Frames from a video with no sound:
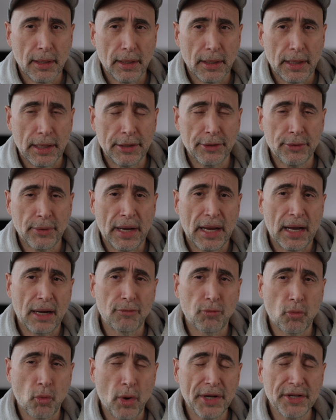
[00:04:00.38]
and you
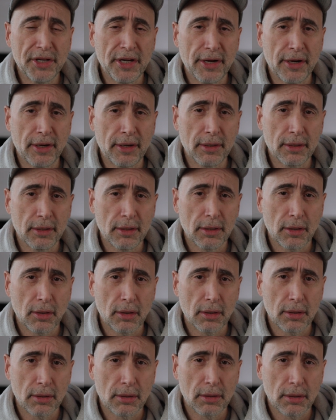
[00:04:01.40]
have one year
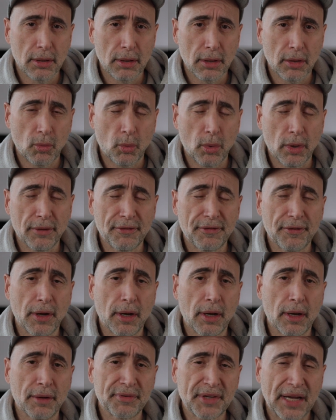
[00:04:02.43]
worth
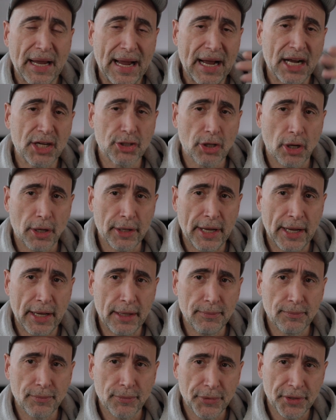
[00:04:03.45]
of cash on
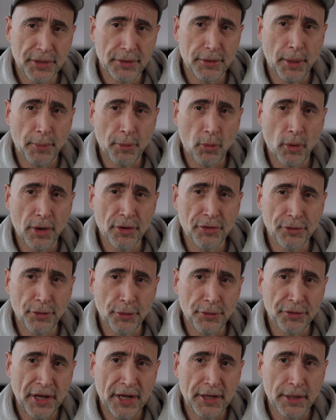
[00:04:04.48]
hand, number one is
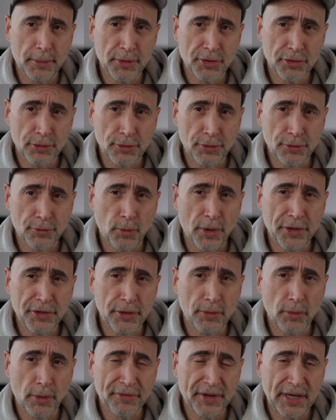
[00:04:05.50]
no debt, number two is one
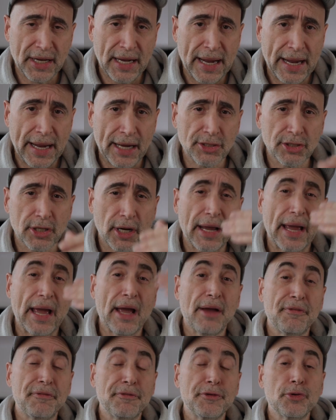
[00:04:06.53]
year worth of cash,
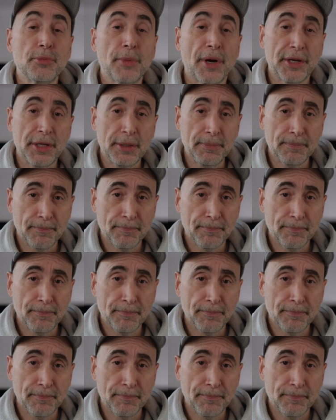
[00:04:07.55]
FU money,